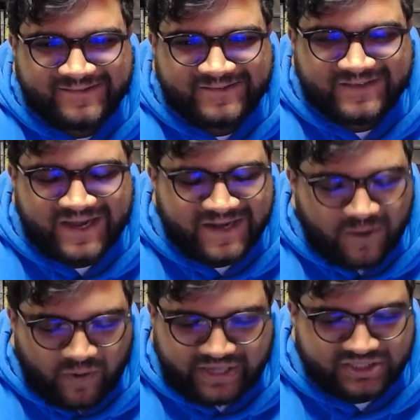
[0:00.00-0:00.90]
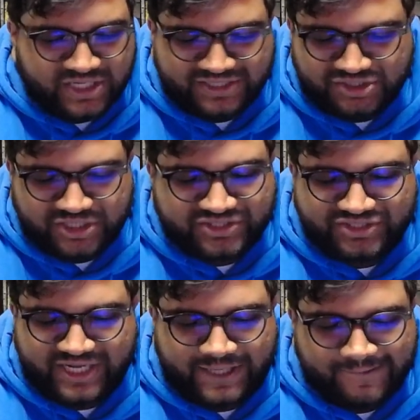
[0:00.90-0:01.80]
I know I just
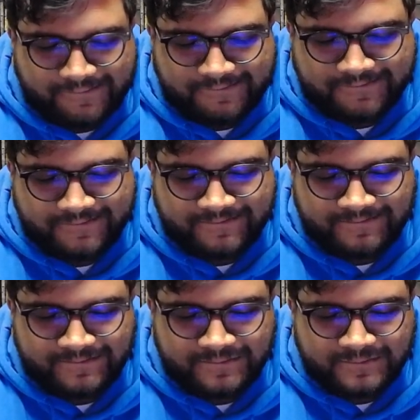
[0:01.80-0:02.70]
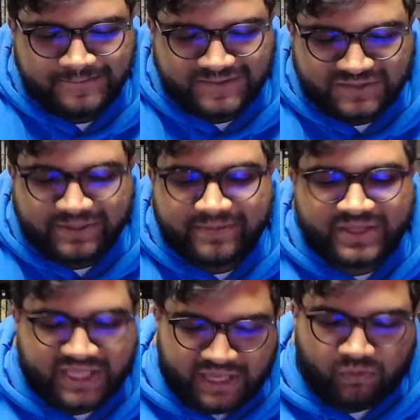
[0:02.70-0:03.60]
said this might be
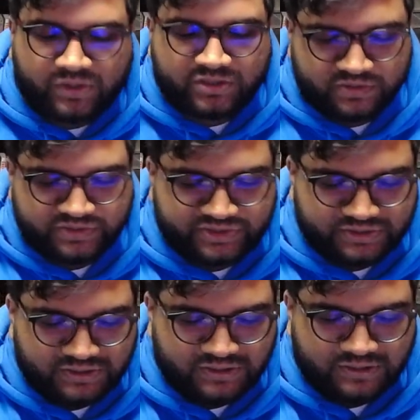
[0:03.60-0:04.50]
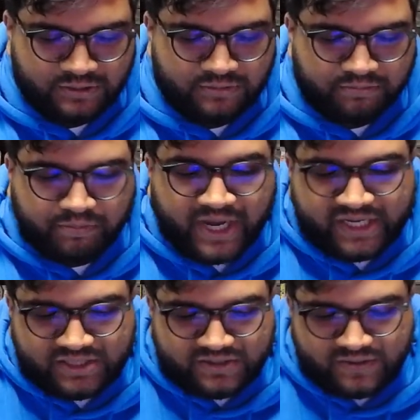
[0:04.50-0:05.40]
the game we lose,
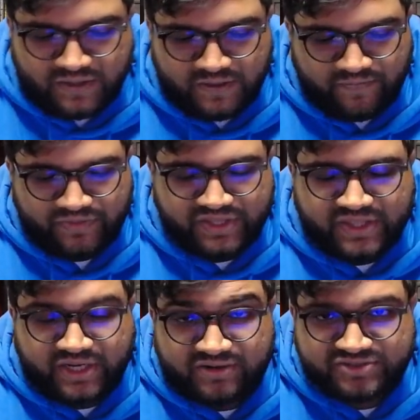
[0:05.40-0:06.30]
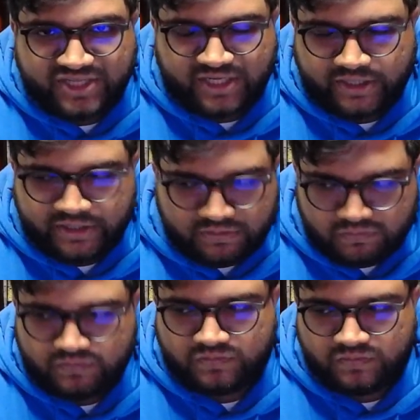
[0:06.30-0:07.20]
but there is a
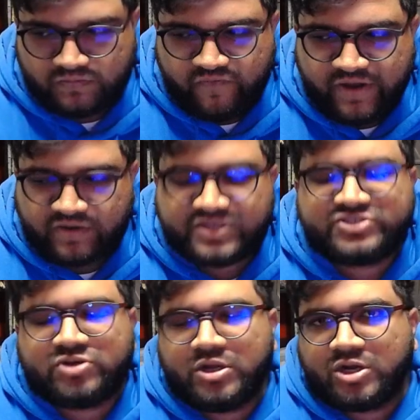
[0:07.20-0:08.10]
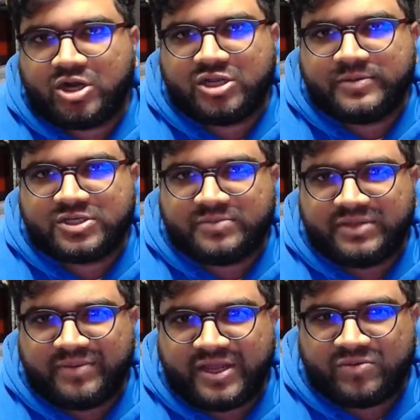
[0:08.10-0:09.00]
very strong argument to be
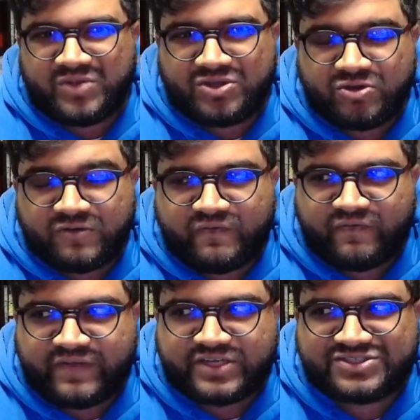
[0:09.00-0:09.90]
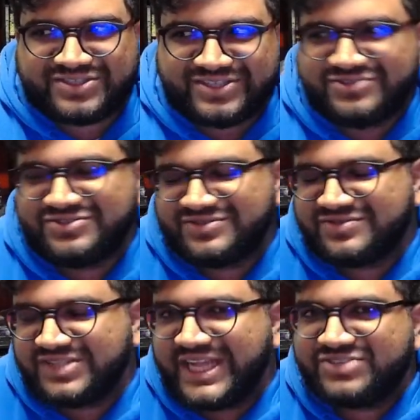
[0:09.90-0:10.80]
made we could finish this
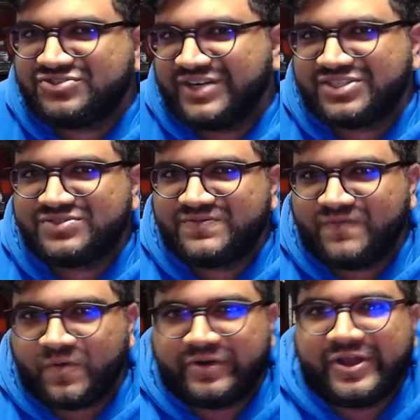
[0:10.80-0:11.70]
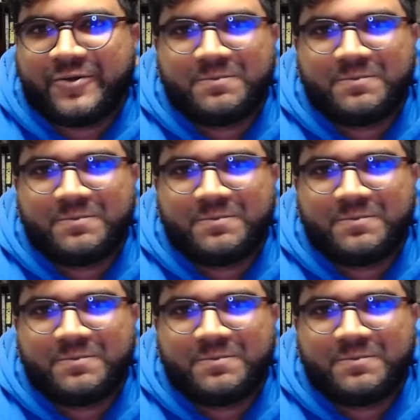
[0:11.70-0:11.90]
last stretch 4-0.